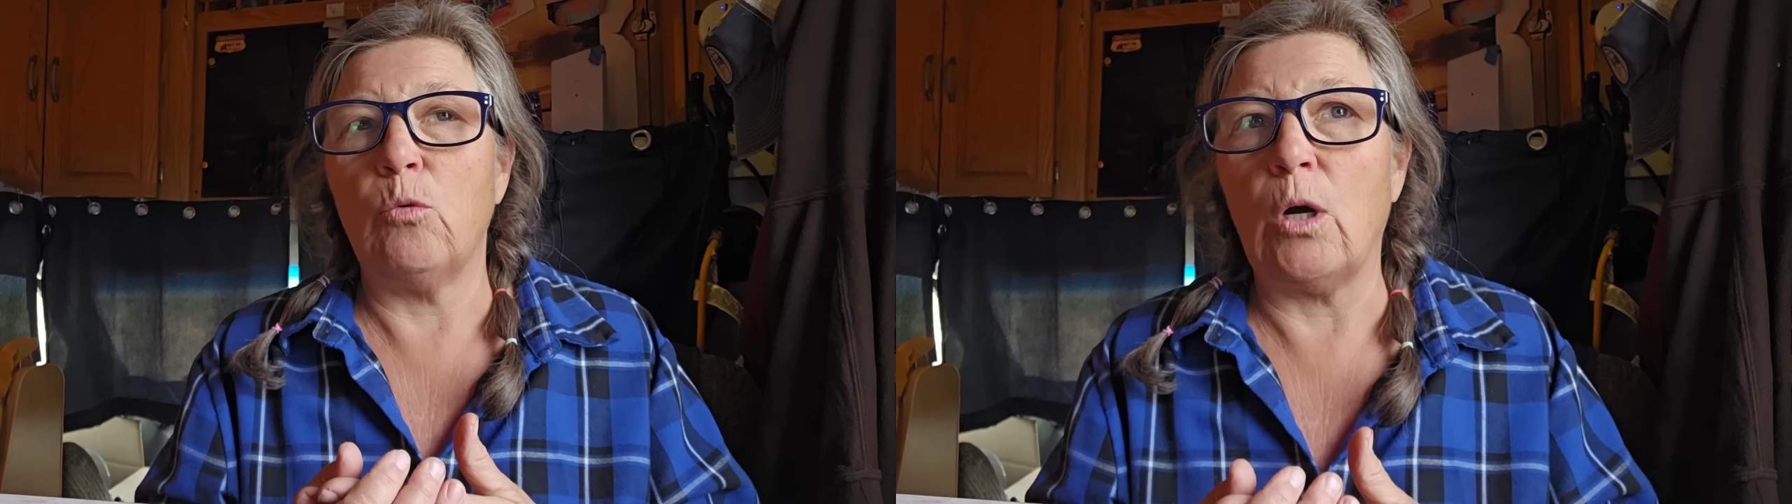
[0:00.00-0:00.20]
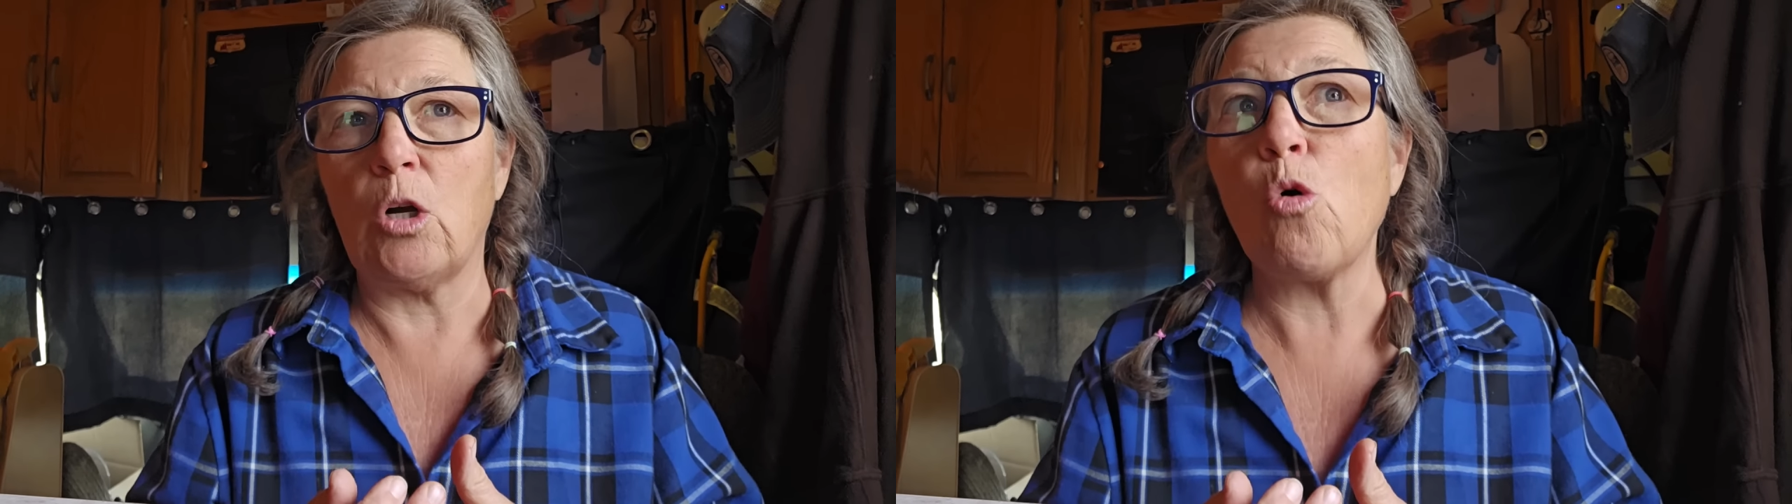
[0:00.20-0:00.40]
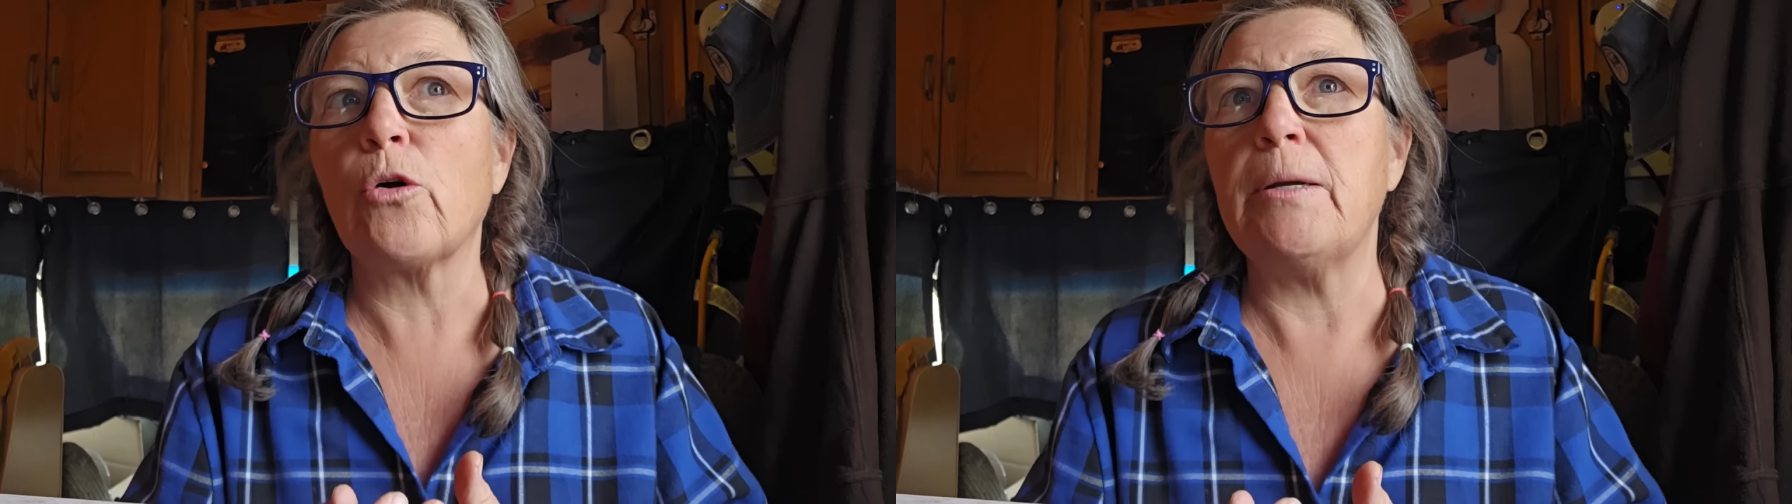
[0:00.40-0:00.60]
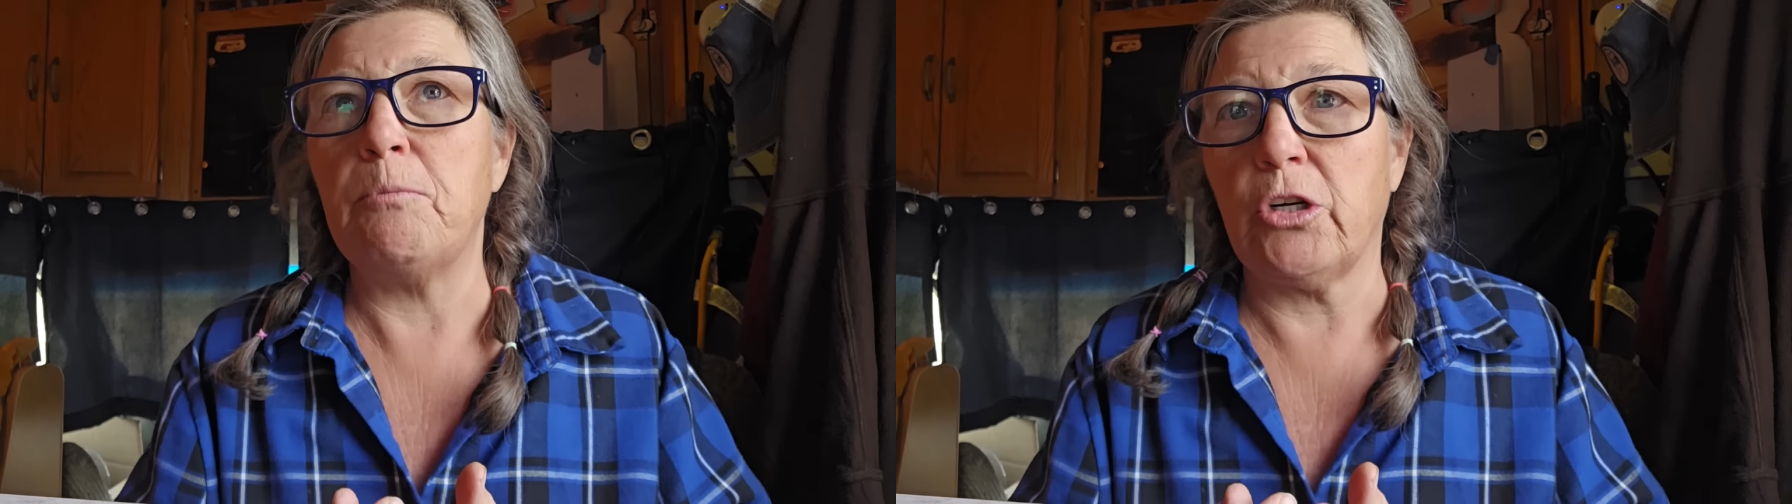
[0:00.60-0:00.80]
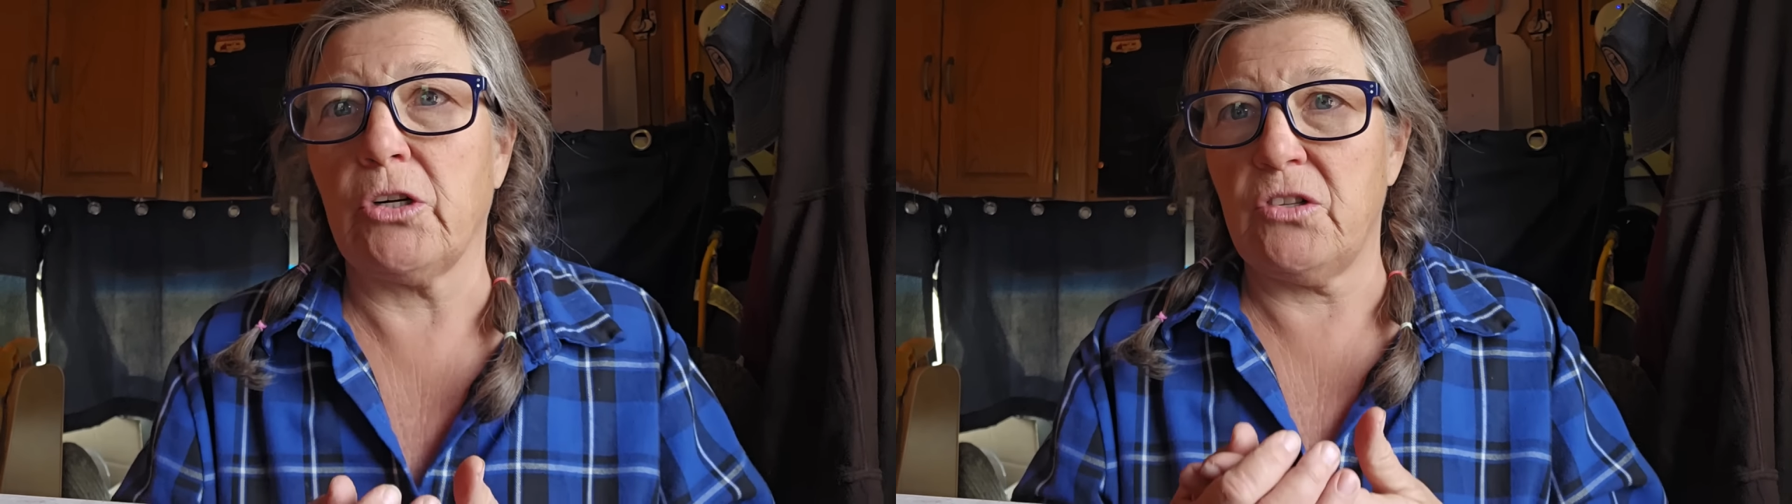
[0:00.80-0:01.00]
what Cory
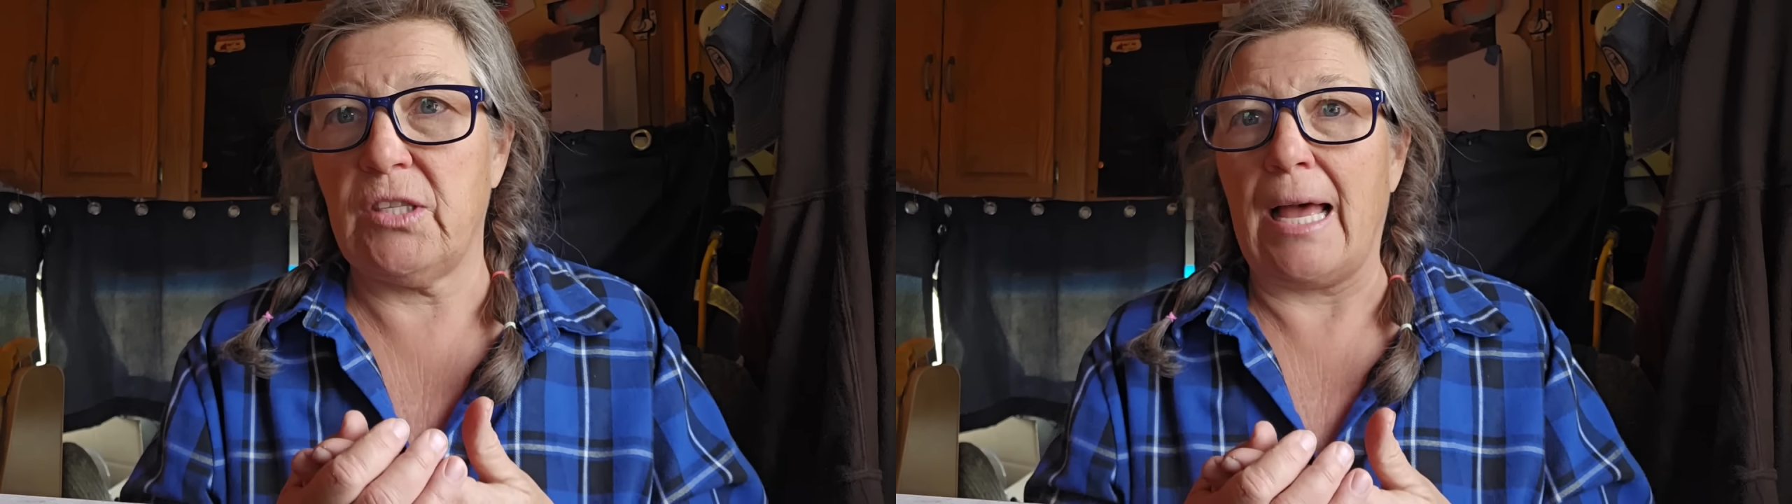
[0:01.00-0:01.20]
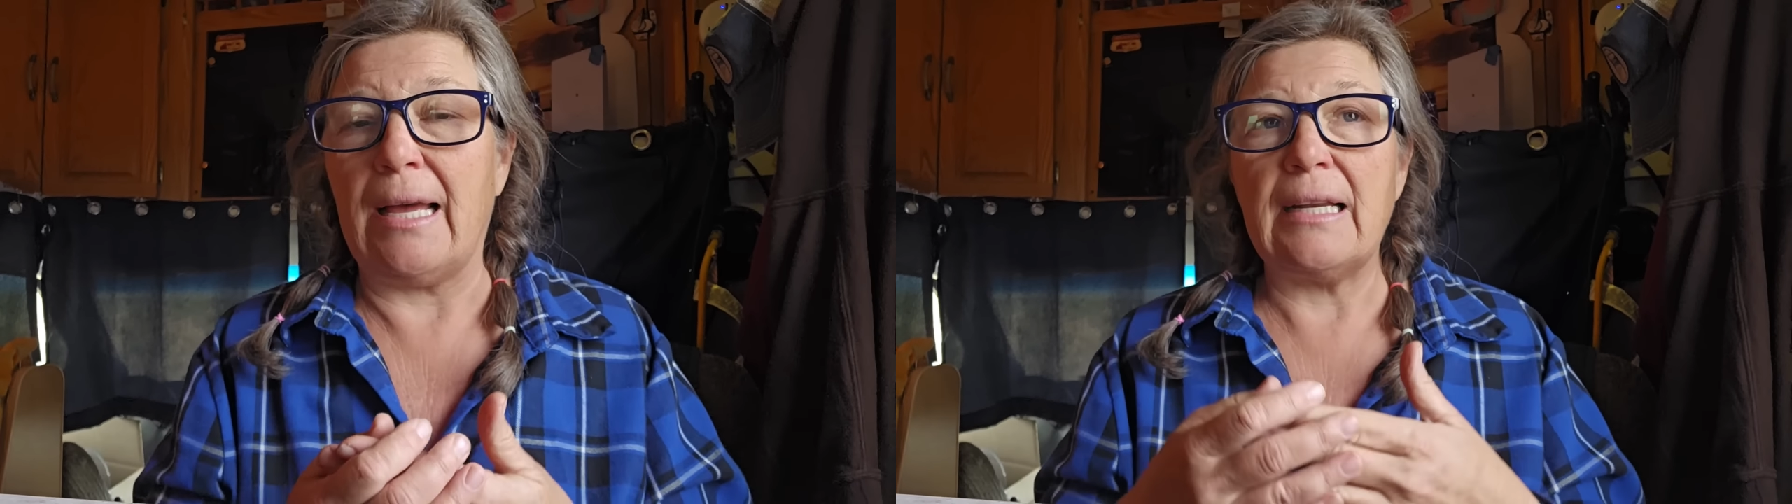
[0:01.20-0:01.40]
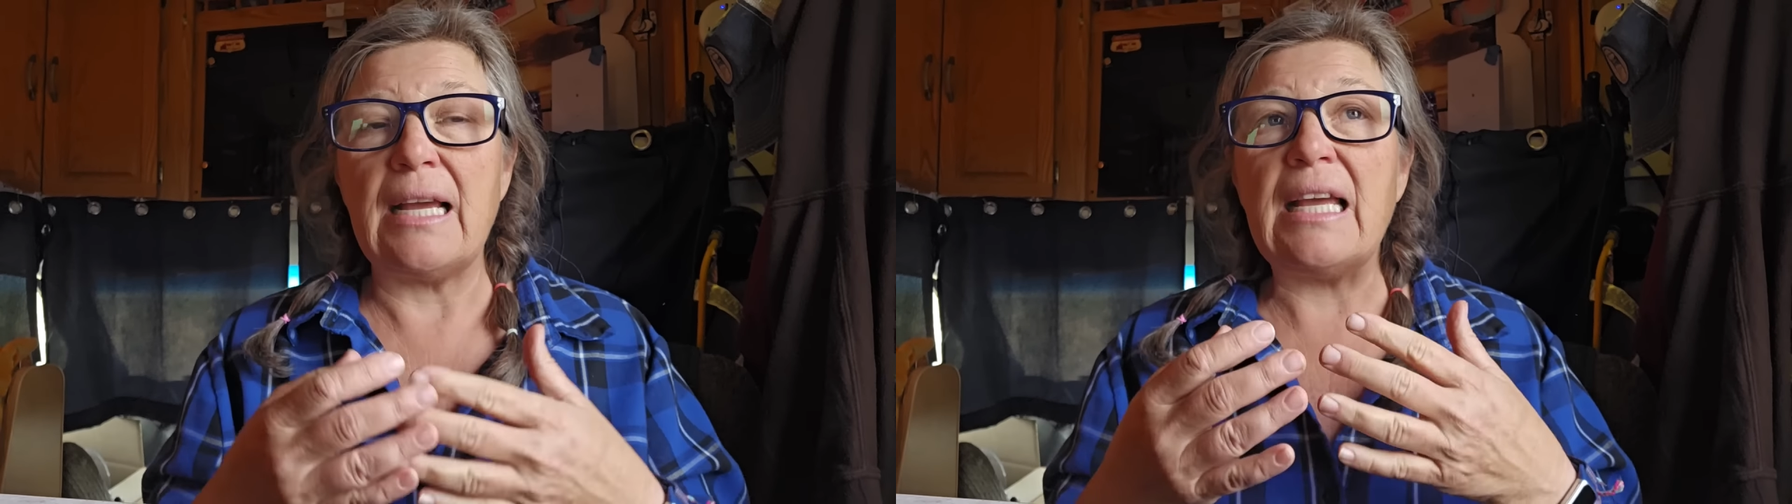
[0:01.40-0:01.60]
Booker said,